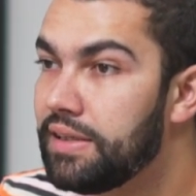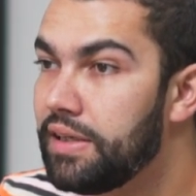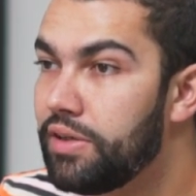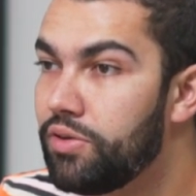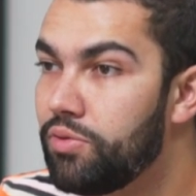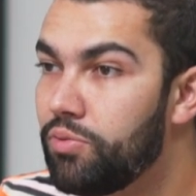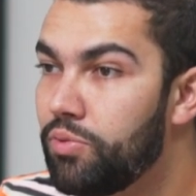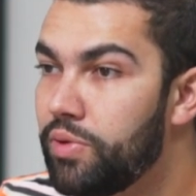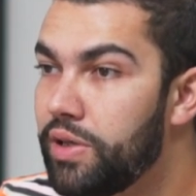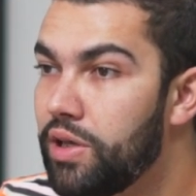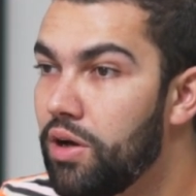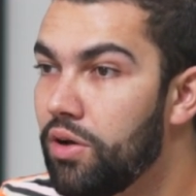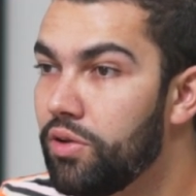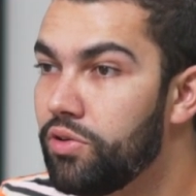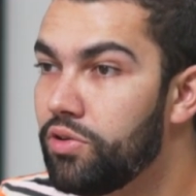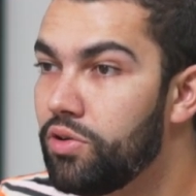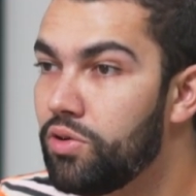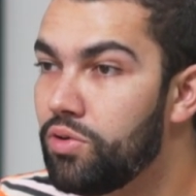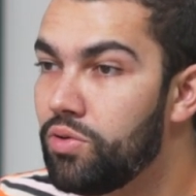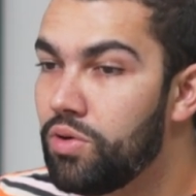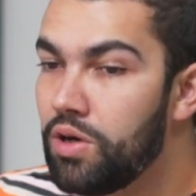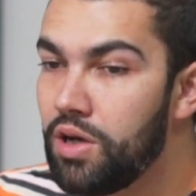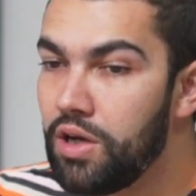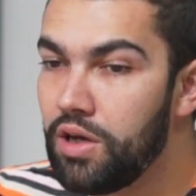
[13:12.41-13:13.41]
We all
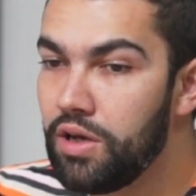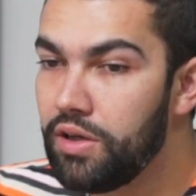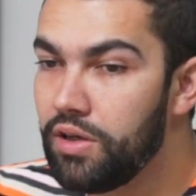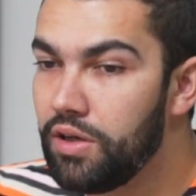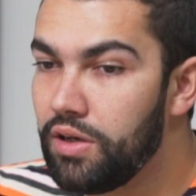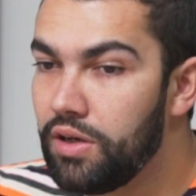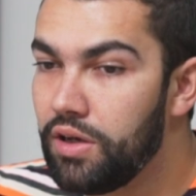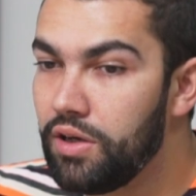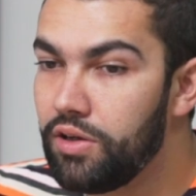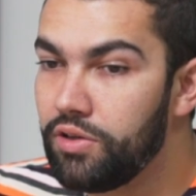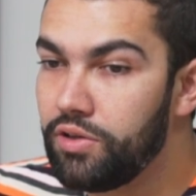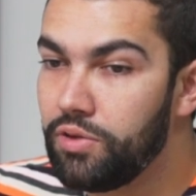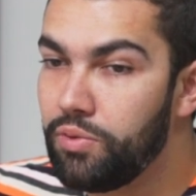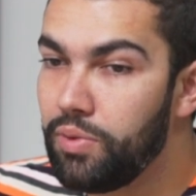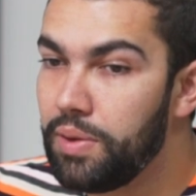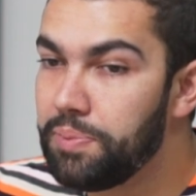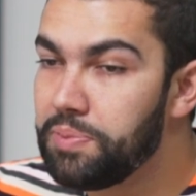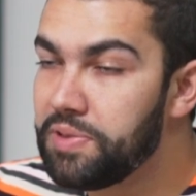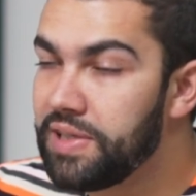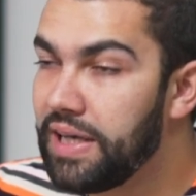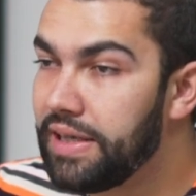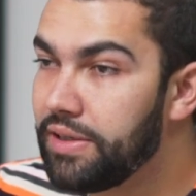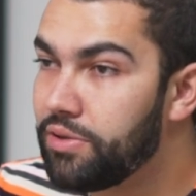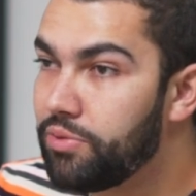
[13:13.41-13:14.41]
know the
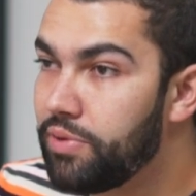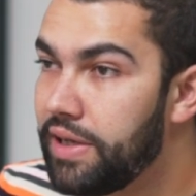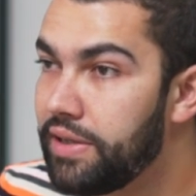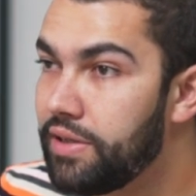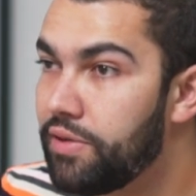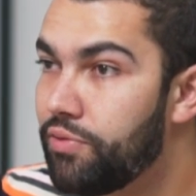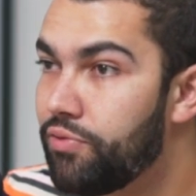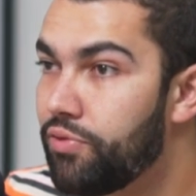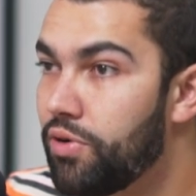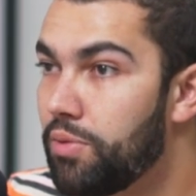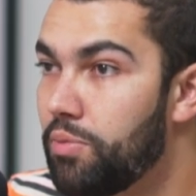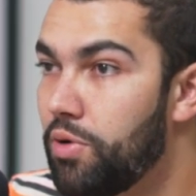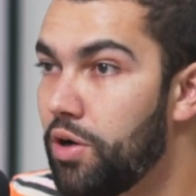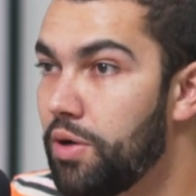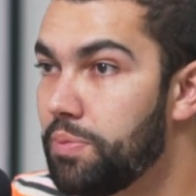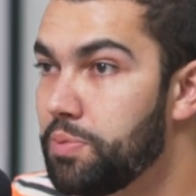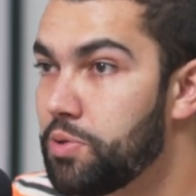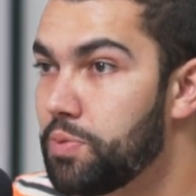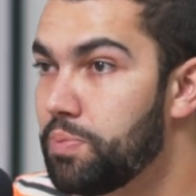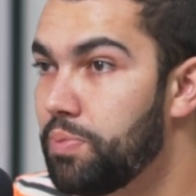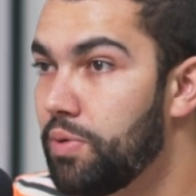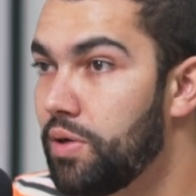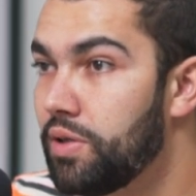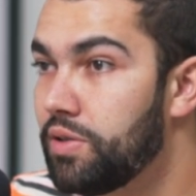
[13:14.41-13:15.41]
website grader from
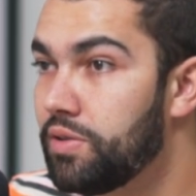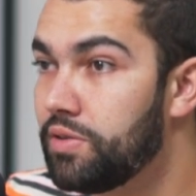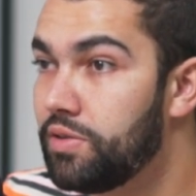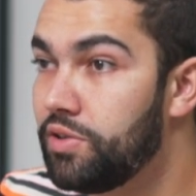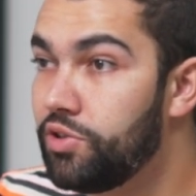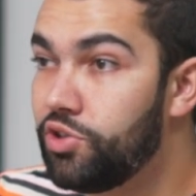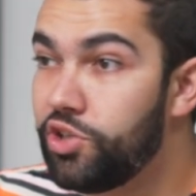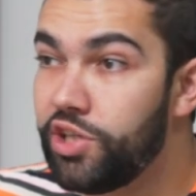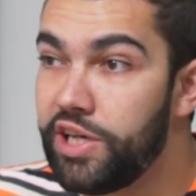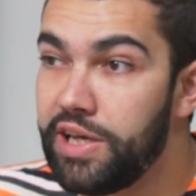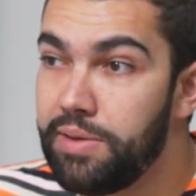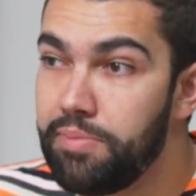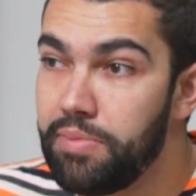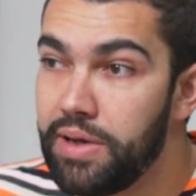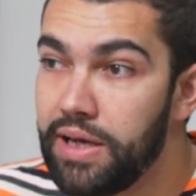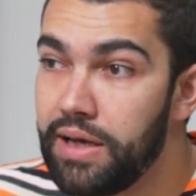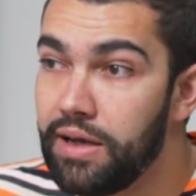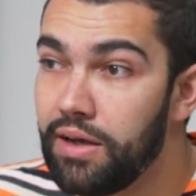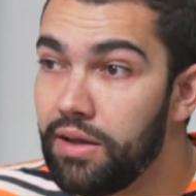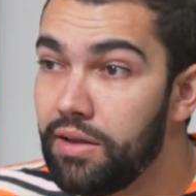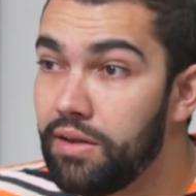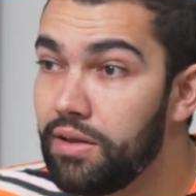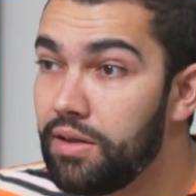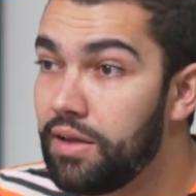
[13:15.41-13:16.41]
HubSpot,
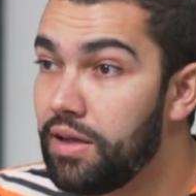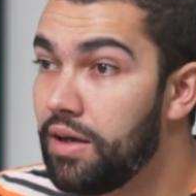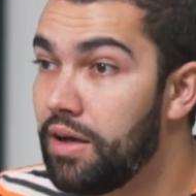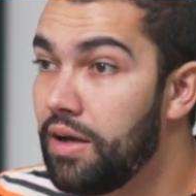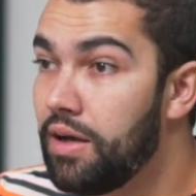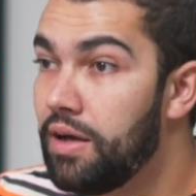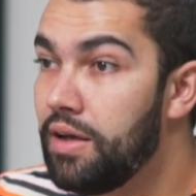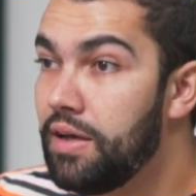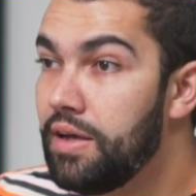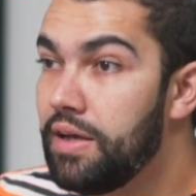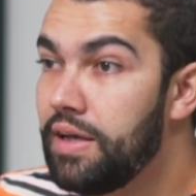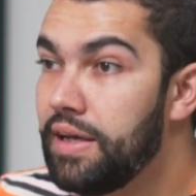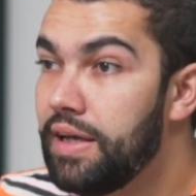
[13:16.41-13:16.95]
Gmail,